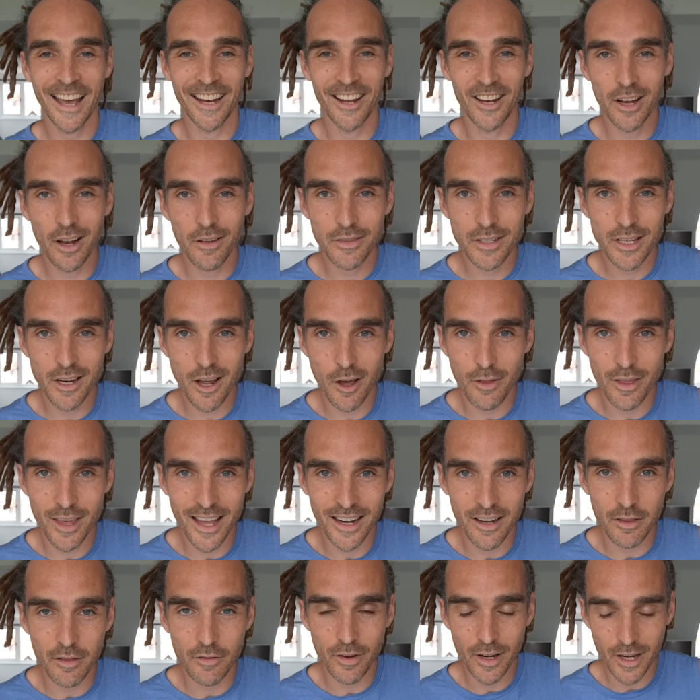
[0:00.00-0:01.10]
And I'd love to know at the
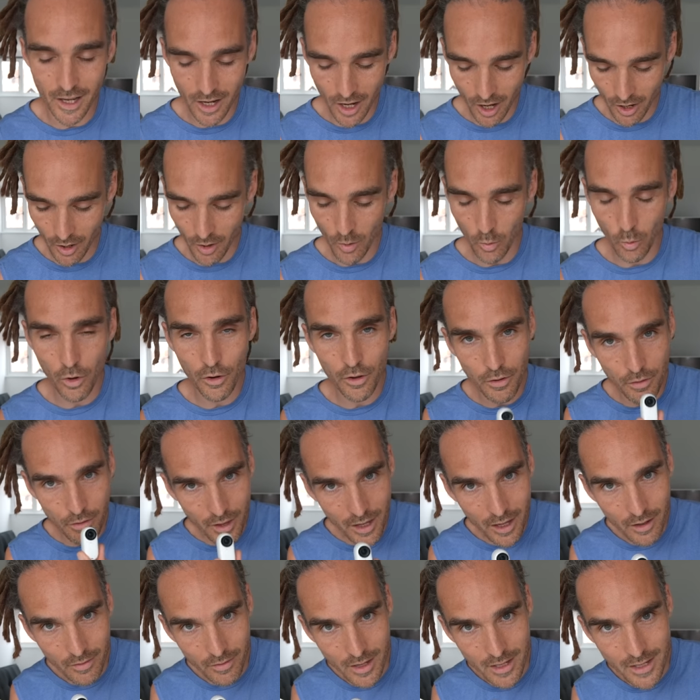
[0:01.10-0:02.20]
end of the video what you
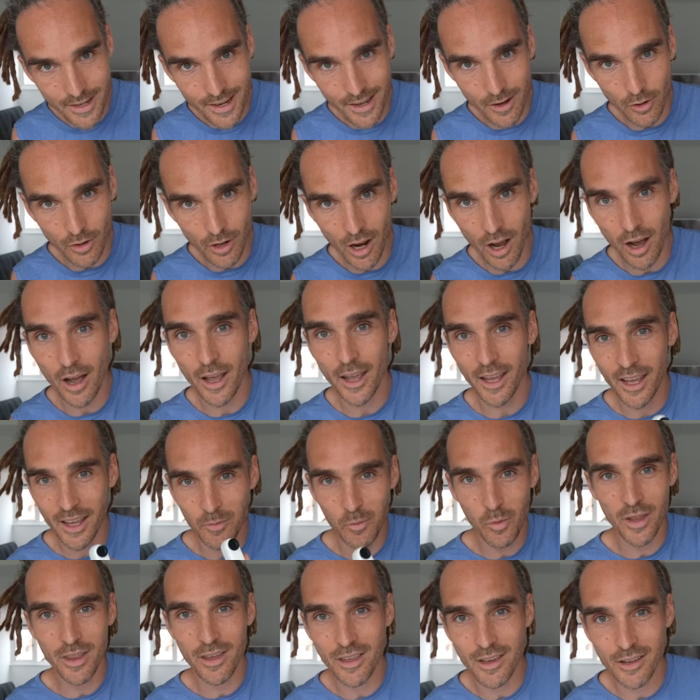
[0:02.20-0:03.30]
think of this little guy and
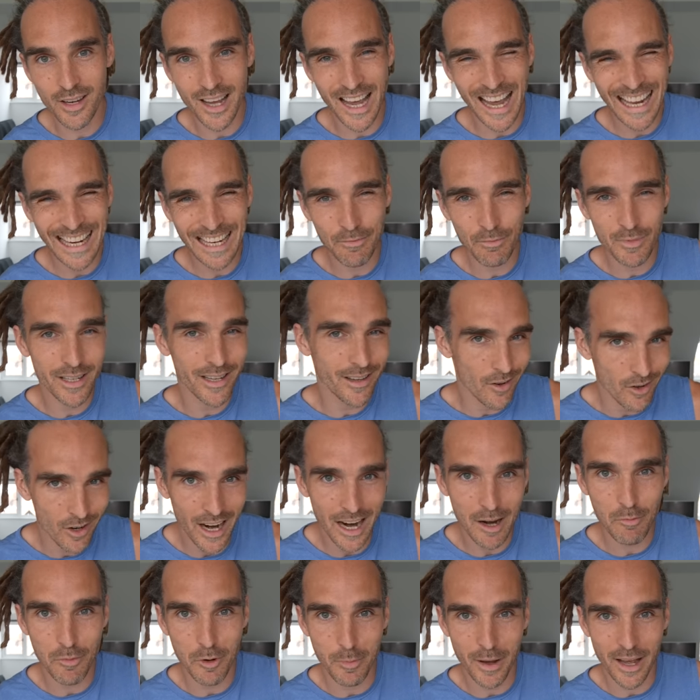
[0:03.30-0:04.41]
whether you'd add him to your camera